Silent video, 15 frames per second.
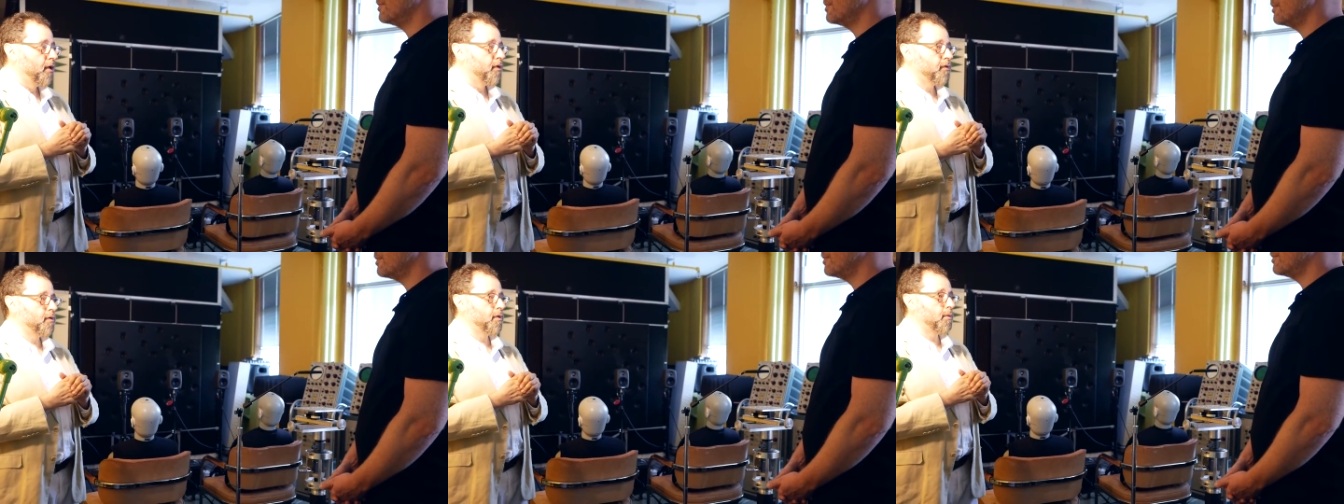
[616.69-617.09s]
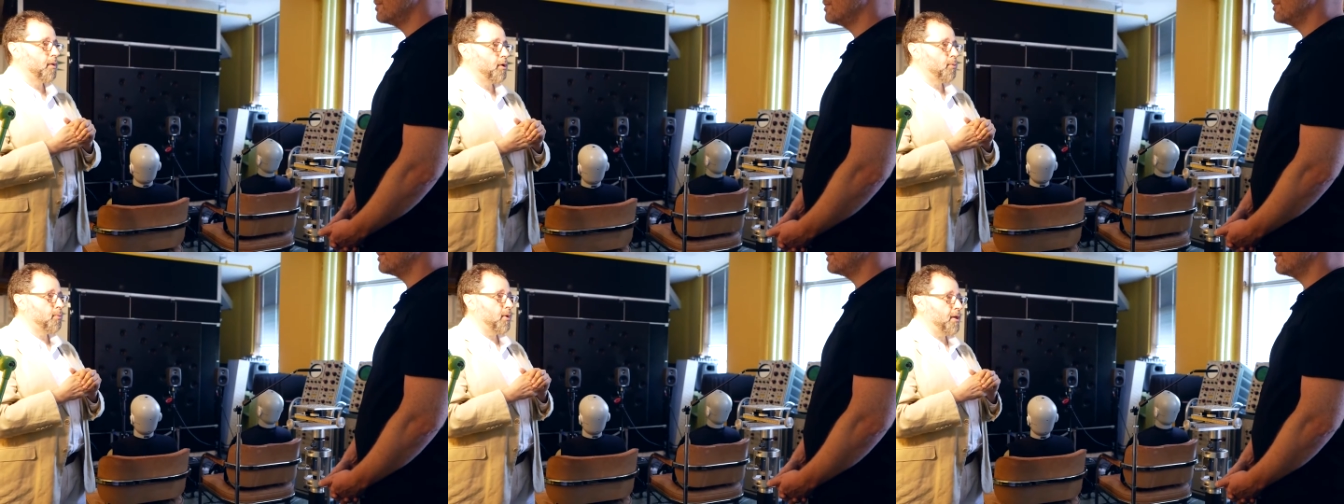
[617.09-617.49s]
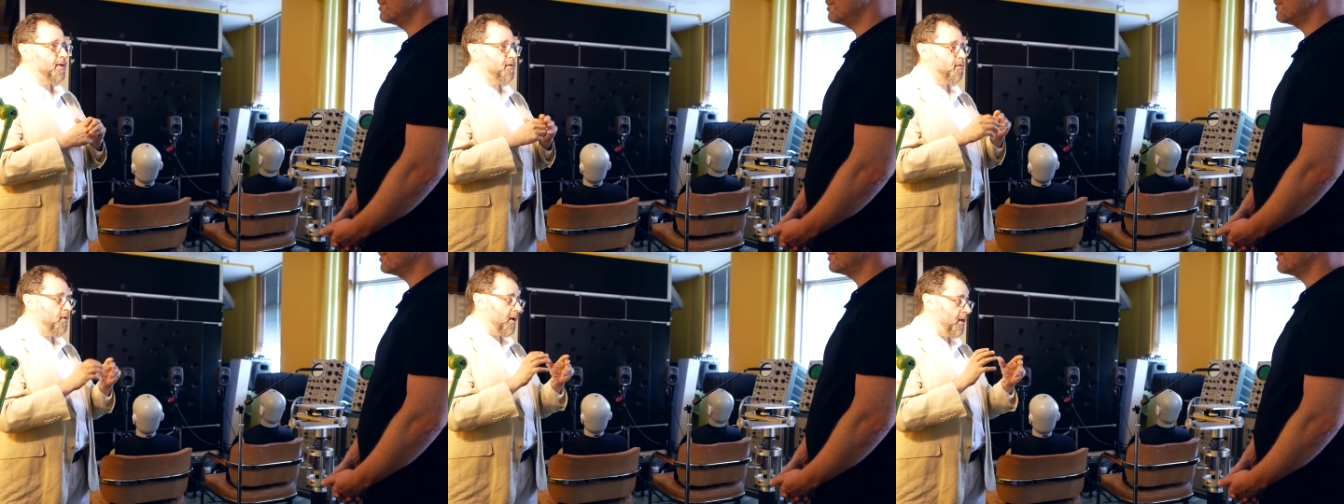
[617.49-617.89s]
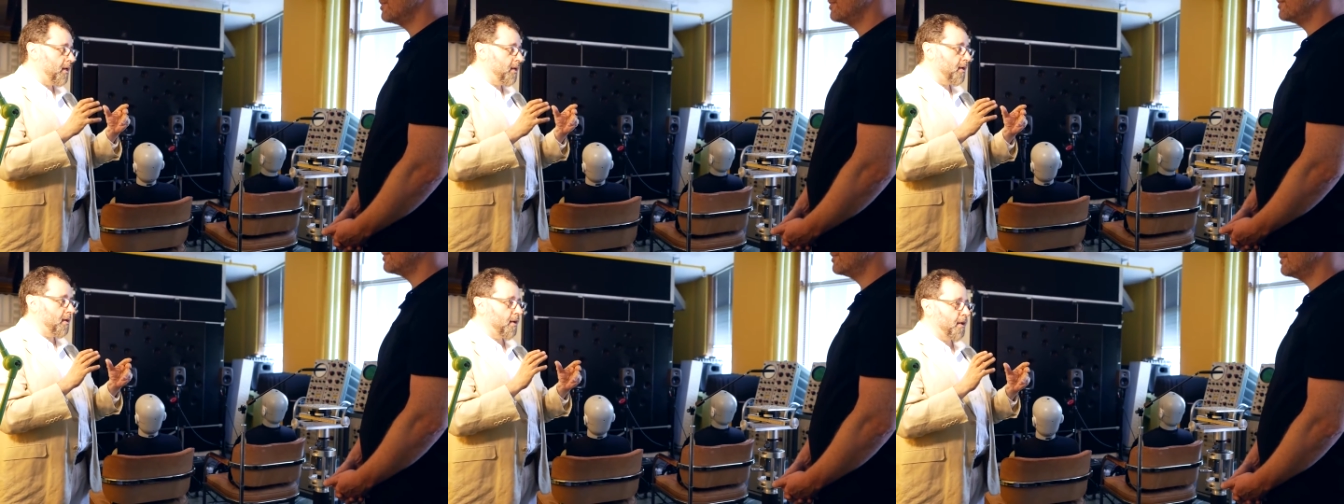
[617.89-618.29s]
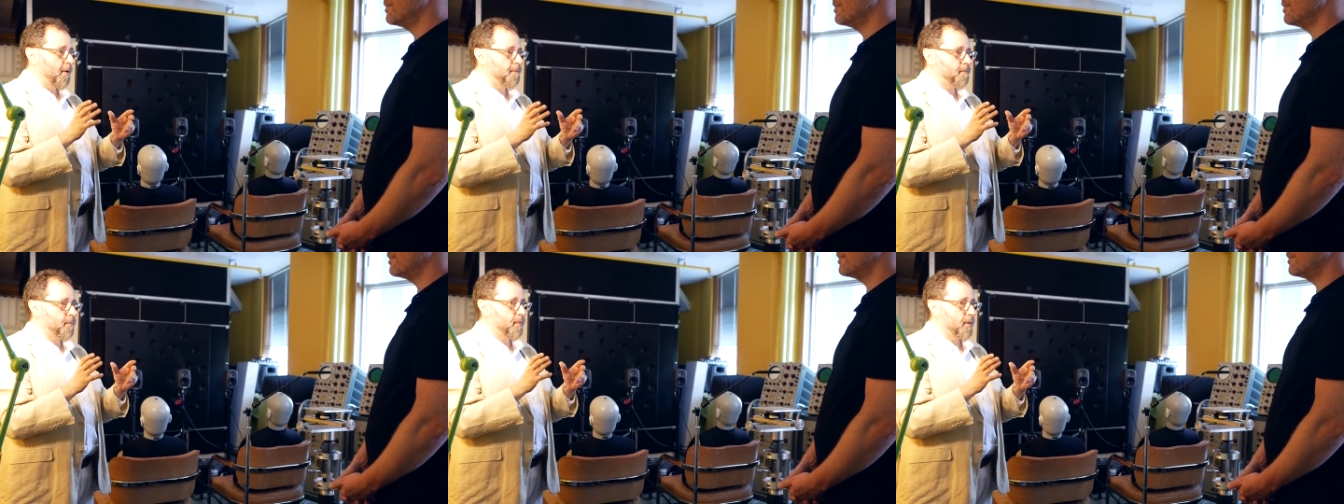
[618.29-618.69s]
So your brain is very
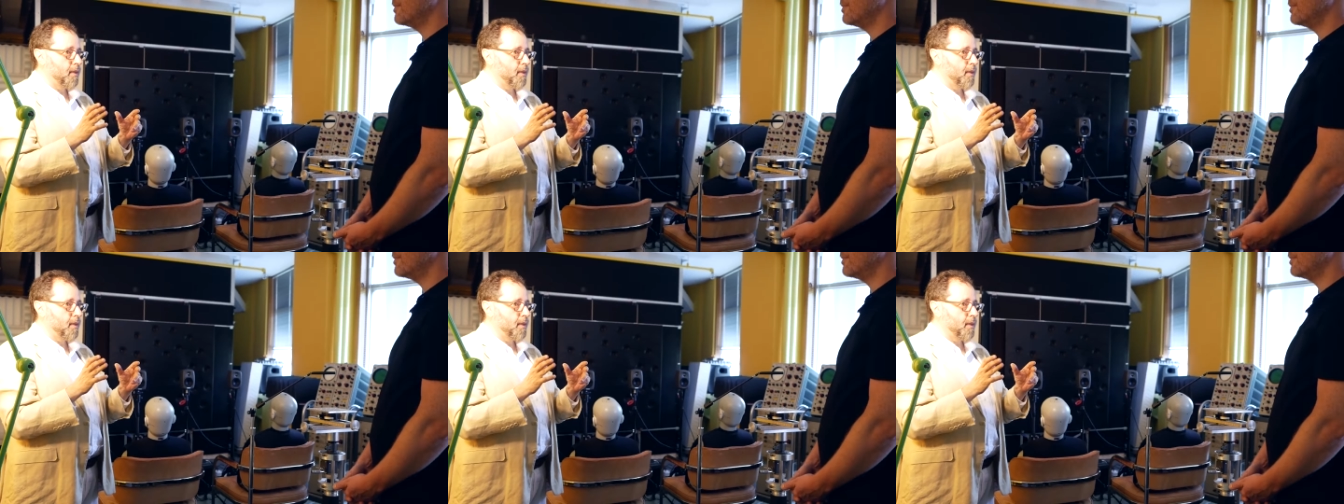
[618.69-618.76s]
um,